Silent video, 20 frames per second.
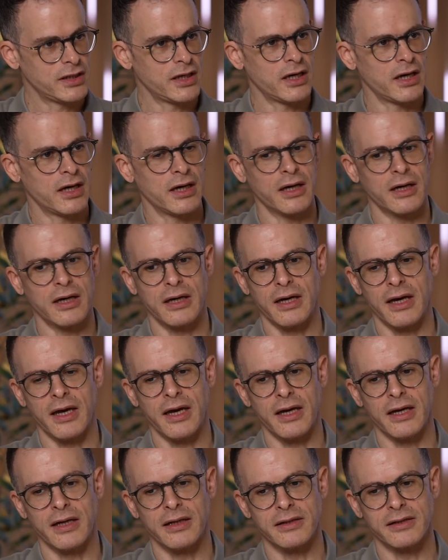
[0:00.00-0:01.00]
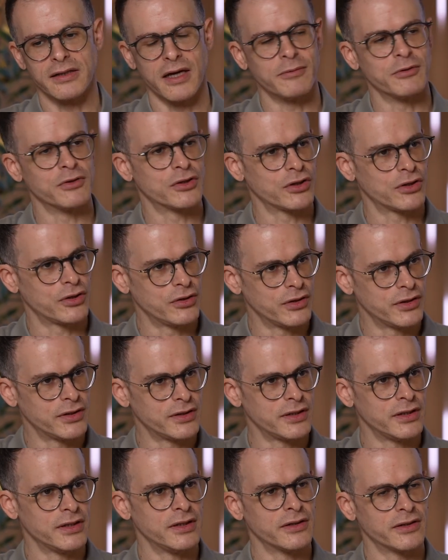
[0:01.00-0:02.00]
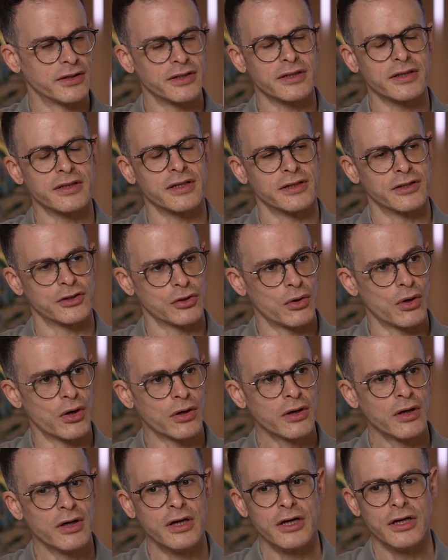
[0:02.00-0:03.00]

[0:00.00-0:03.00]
and cybersecurity risks and so on.